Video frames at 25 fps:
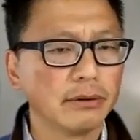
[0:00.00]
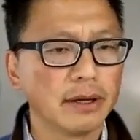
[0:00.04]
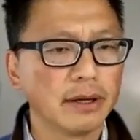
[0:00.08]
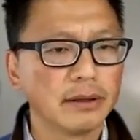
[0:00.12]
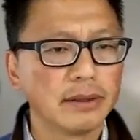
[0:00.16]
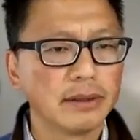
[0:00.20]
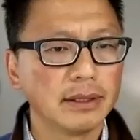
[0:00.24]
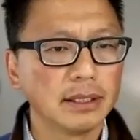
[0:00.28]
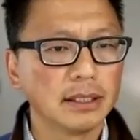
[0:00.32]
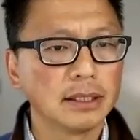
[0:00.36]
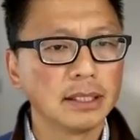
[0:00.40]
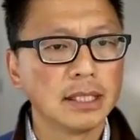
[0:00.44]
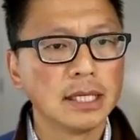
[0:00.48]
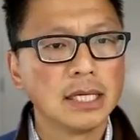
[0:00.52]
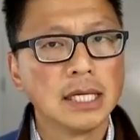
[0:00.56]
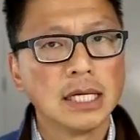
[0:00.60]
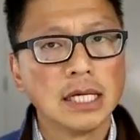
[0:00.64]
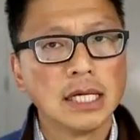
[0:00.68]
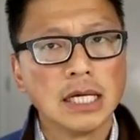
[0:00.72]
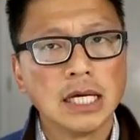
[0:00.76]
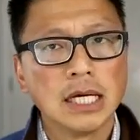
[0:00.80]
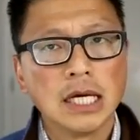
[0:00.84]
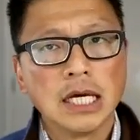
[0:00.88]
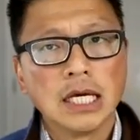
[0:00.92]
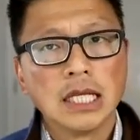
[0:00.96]
I think
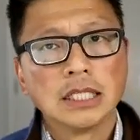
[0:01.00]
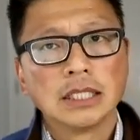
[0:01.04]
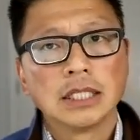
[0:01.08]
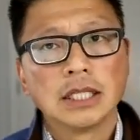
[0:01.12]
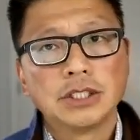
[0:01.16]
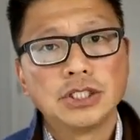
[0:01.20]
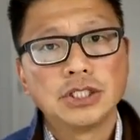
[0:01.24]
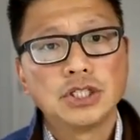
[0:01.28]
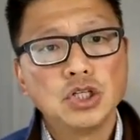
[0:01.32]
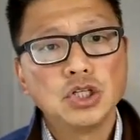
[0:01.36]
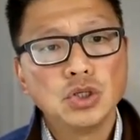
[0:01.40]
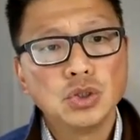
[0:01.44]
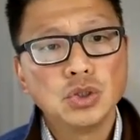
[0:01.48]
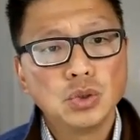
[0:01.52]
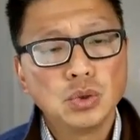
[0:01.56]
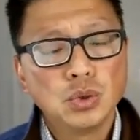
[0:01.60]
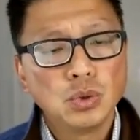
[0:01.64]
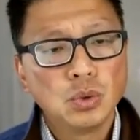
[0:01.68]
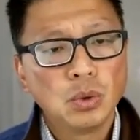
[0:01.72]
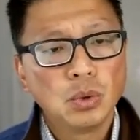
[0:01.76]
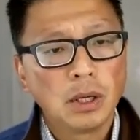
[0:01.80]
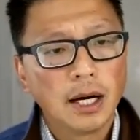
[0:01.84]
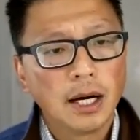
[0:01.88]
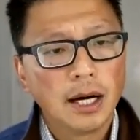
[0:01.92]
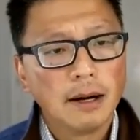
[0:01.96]
the
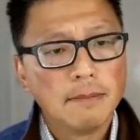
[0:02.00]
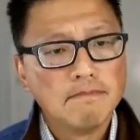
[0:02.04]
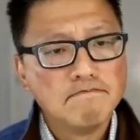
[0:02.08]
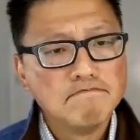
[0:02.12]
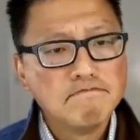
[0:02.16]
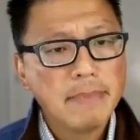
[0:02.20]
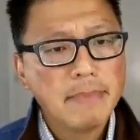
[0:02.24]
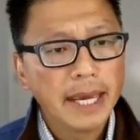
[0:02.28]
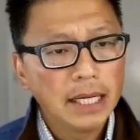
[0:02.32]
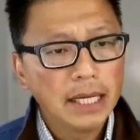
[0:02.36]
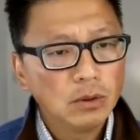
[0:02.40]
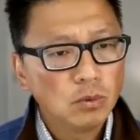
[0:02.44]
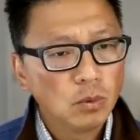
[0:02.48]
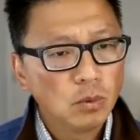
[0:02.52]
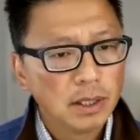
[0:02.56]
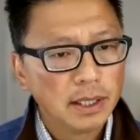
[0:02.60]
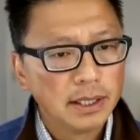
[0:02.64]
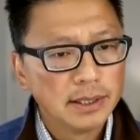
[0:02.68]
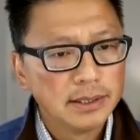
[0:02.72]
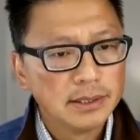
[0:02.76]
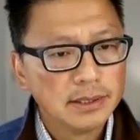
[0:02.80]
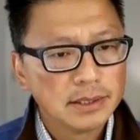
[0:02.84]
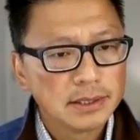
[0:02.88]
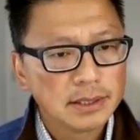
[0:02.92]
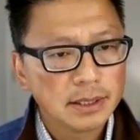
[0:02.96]
two main
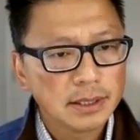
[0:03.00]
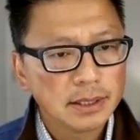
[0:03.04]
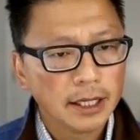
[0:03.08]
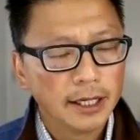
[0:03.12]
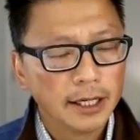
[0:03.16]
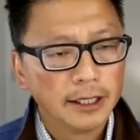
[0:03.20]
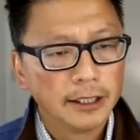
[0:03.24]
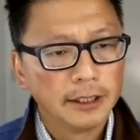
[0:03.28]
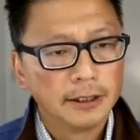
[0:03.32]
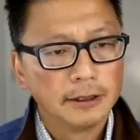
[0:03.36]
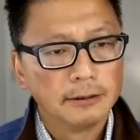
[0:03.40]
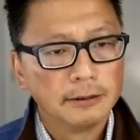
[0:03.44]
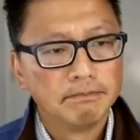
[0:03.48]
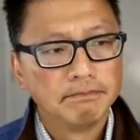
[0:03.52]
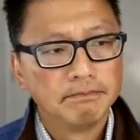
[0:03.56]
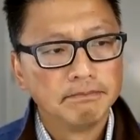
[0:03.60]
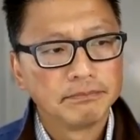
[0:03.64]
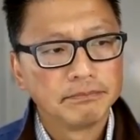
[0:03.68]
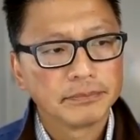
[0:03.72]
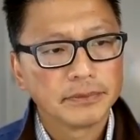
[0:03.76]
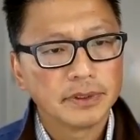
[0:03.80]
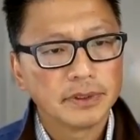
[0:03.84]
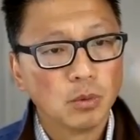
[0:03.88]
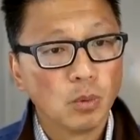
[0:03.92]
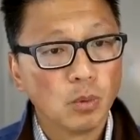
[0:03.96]
ones,
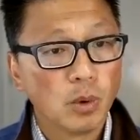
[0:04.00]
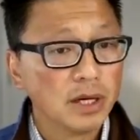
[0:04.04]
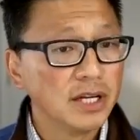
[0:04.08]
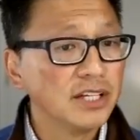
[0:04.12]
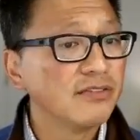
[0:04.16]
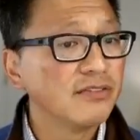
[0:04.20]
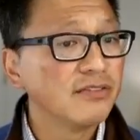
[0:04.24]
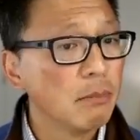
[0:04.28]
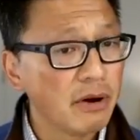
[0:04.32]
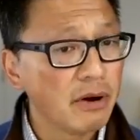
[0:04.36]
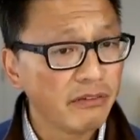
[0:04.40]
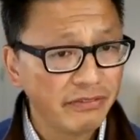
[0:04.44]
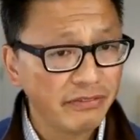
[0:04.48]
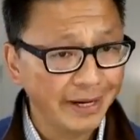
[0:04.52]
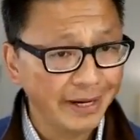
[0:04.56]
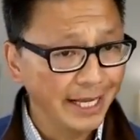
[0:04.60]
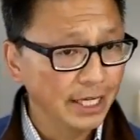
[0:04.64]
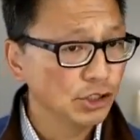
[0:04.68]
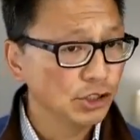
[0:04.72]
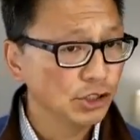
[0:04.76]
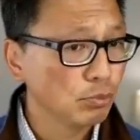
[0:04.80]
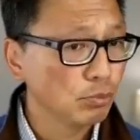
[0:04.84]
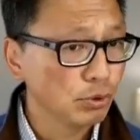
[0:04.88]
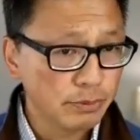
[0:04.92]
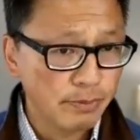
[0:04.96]
one is from a
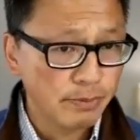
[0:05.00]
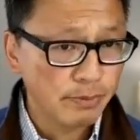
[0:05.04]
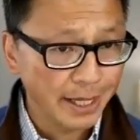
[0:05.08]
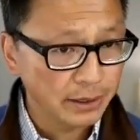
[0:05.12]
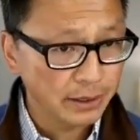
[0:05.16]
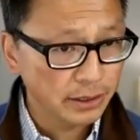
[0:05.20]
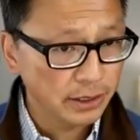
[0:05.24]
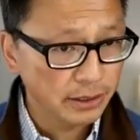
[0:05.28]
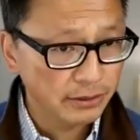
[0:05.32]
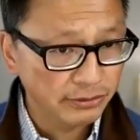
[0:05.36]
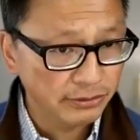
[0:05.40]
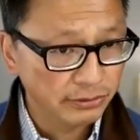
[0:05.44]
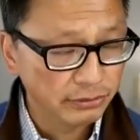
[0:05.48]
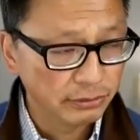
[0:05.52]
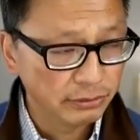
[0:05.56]
financial perspective,